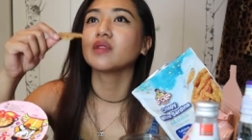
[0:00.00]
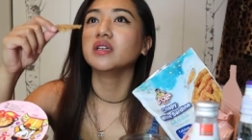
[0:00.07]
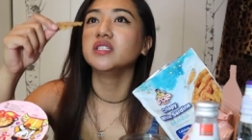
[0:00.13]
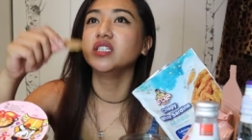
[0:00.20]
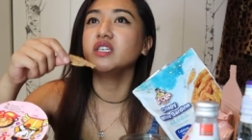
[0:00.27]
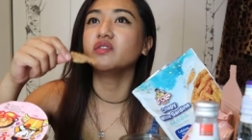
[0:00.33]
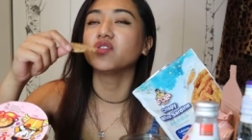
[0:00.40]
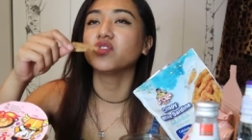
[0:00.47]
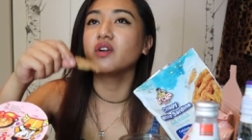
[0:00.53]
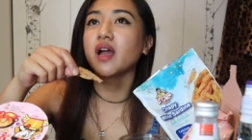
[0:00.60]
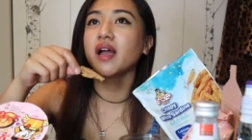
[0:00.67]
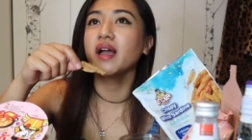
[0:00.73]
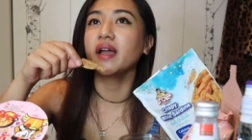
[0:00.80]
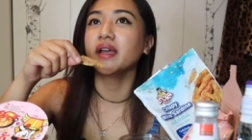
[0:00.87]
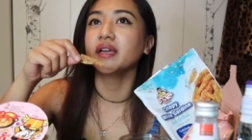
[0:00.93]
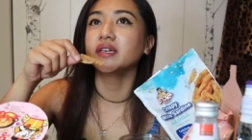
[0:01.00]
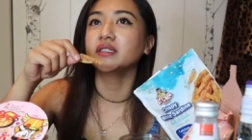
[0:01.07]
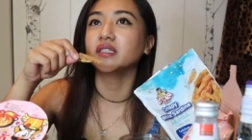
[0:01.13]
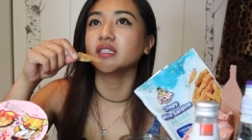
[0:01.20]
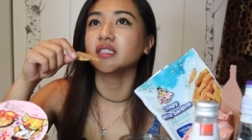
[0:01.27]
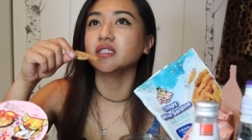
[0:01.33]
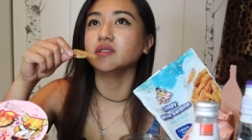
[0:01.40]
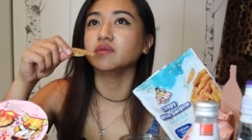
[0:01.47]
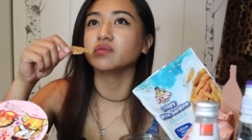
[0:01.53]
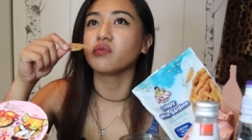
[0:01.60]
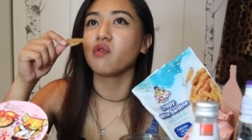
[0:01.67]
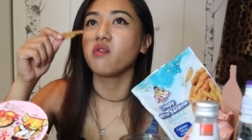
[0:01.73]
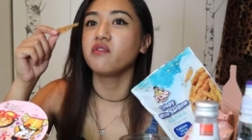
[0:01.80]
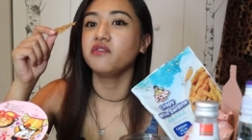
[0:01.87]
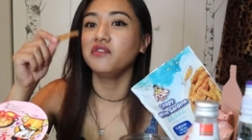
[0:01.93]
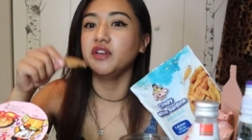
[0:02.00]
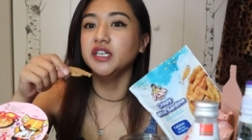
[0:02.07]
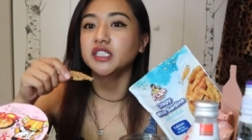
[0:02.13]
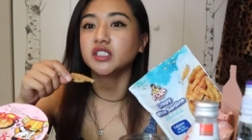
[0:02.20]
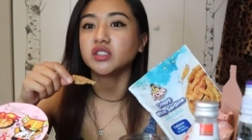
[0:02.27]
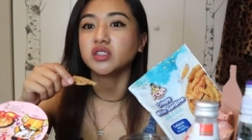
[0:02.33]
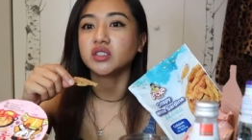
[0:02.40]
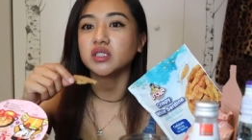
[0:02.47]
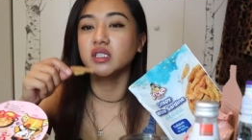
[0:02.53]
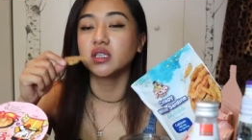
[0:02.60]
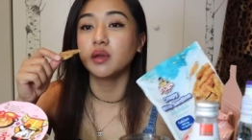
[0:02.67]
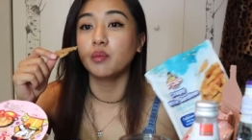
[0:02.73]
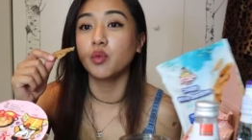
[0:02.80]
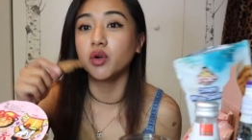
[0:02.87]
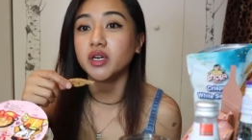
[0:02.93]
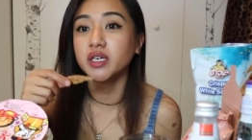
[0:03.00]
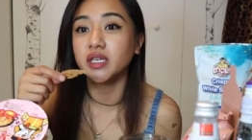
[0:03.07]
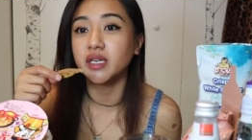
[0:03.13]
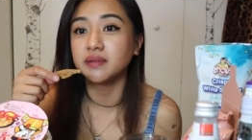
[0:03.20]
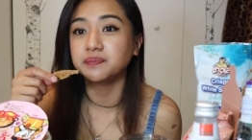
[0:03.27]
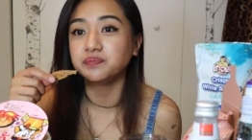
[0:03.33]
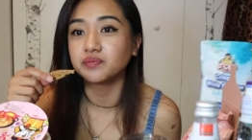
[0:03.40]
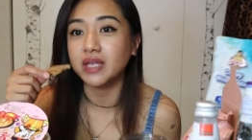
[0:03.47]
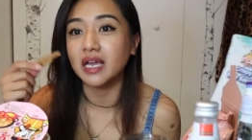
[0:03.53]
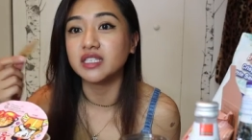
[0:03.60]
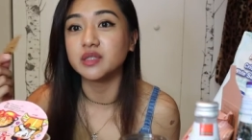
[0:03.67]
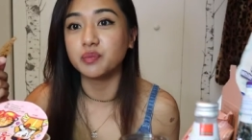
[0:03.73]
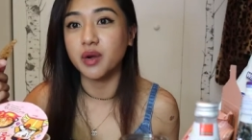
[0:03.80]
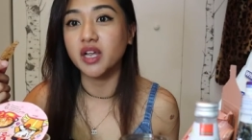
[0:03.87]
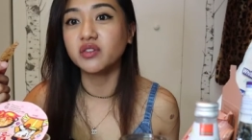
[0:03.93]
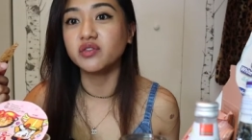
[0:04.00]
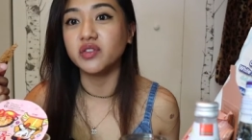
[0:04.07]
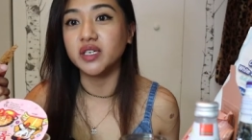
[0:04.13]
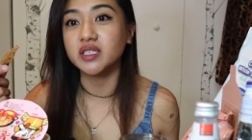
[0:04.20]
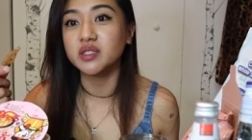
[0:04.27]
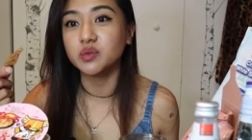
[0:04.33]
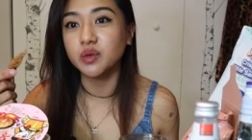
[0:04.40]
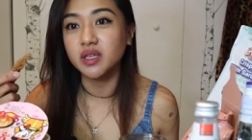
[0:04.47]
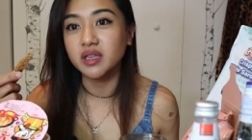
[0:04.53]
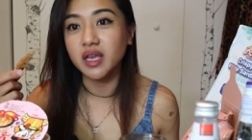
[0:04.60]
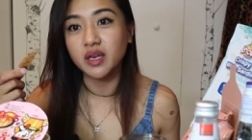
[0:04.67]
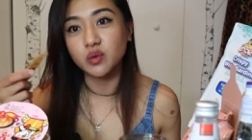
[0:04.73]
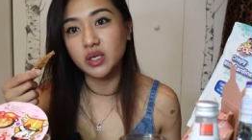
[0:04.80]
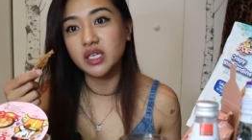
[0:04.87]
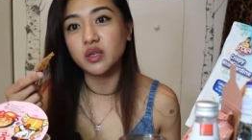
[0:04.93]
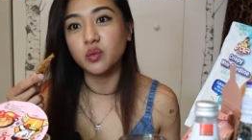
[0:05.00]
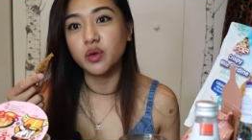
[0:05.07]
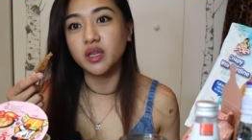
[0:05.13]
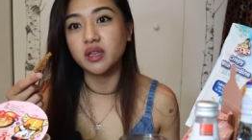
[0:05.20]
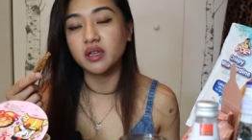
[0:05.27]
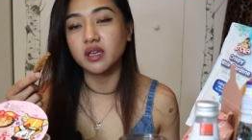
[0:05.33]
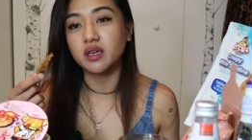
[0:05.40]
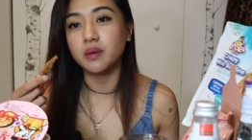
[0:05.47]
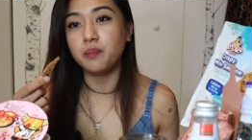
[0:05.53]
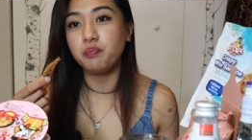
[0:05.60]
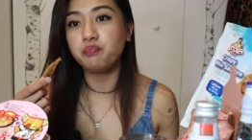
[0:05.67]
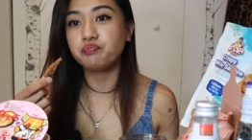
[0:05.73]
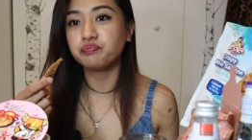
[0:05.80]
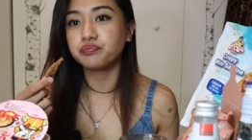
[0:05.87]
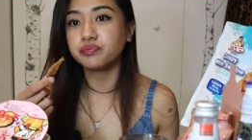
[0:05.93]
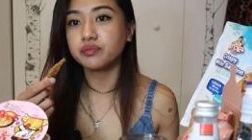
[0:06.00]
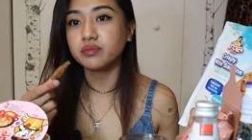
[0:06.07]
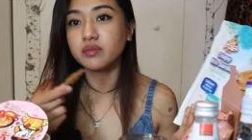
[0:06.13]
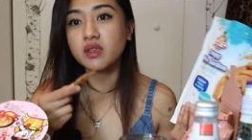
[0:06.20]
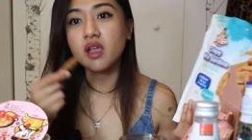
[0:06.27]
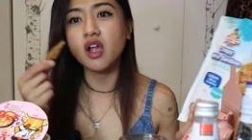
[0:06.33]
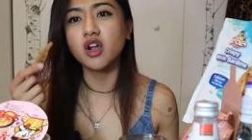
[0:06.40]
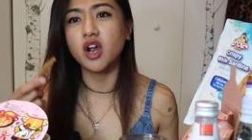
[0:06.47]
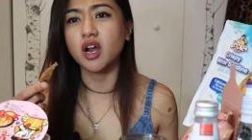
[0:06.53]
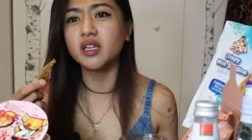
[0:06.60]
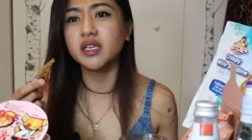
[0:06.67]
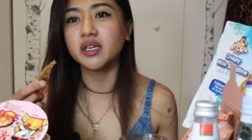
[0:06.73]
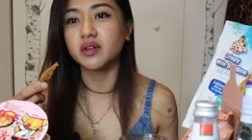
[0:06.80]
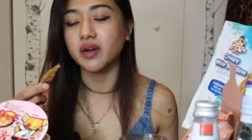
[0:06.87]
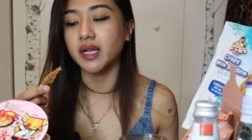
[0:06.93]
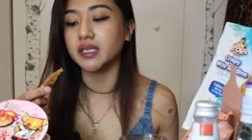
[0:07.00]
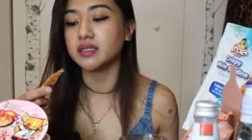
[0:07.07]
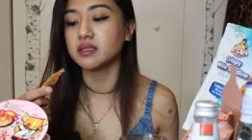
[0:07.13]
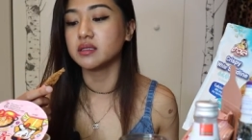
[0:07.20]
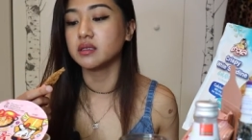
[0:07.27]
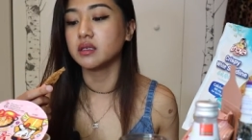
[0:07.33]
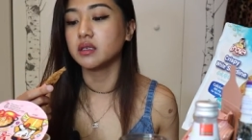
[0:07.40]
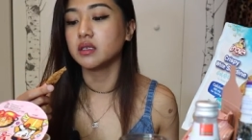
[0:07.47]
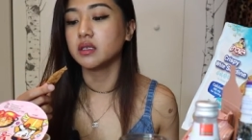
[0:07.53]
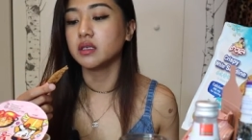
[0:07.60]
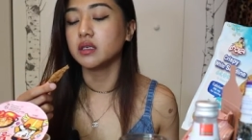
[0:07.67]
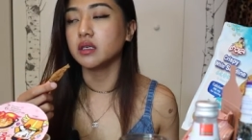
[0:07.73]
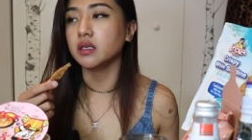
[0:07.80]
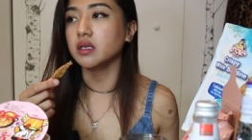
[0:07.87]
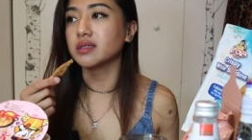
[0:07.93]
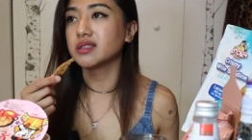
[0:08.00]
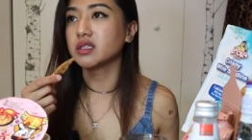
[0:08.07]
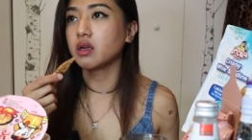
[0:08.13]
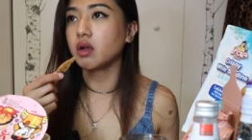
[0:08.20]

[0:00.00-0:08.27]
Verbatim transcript: deep fry um, fish in the morning as breakfast with and eat it with um, garlic rice. It's